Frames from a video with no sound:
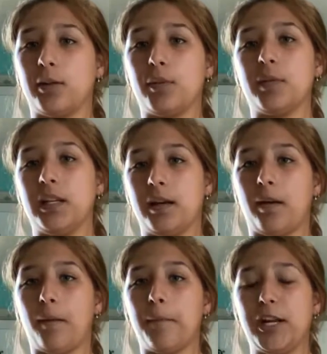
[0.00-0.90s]
would be
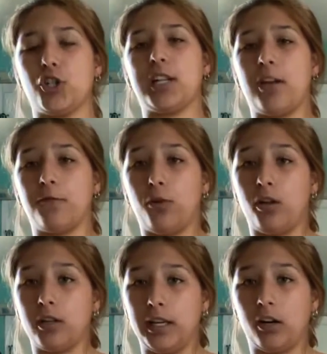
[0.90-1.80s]
a major
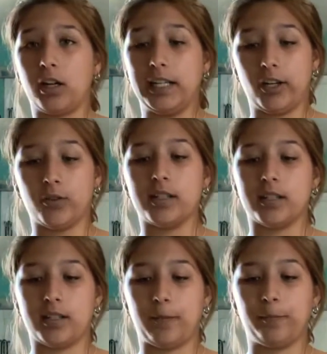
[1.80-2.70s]
downfall in our
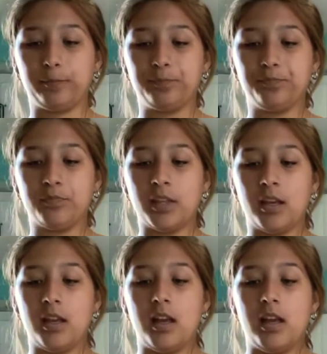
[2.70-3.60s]
ecosystem.
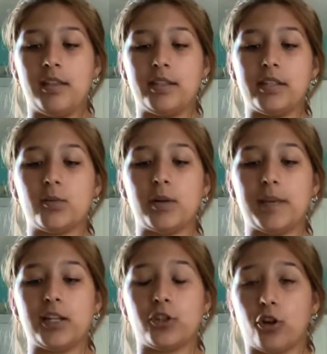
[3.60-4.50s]
This is what
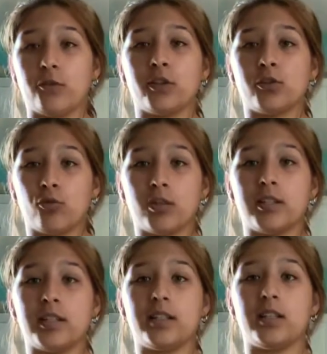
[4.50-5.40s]
makes gopher
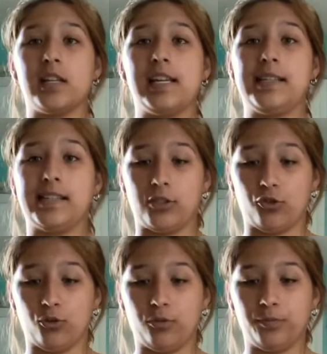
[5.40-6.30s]
tortoises
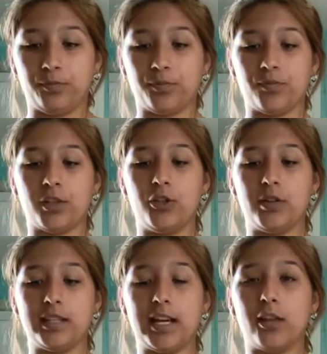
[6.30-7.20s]
essential. You
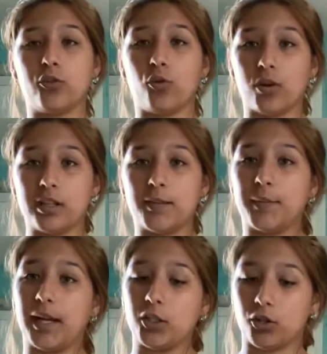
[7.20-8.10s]
can tell a tortoise
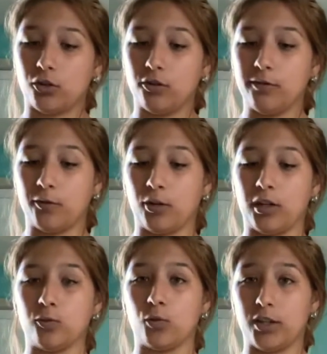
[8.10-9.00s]
by a turtle,
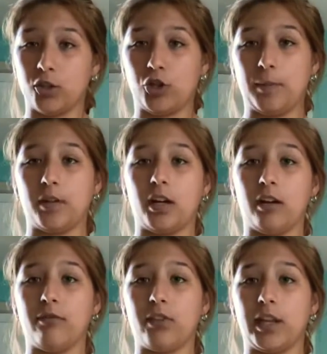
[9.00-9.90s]
for one, the shape
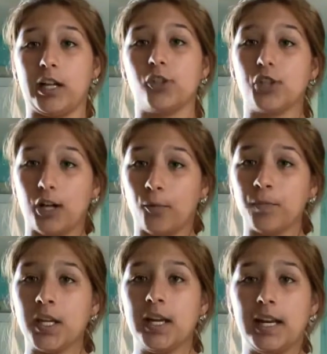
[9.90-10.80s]
of their shell.
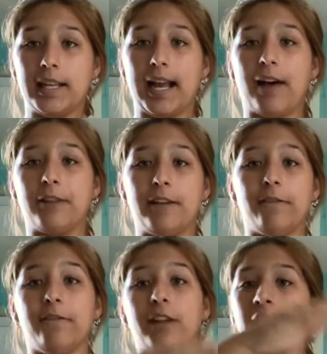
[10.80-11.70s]
They have a
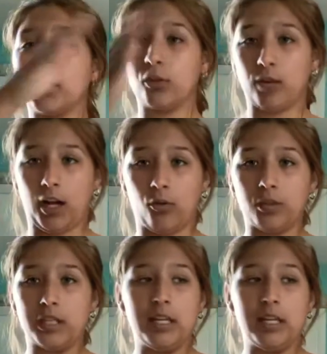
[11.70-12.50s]
very round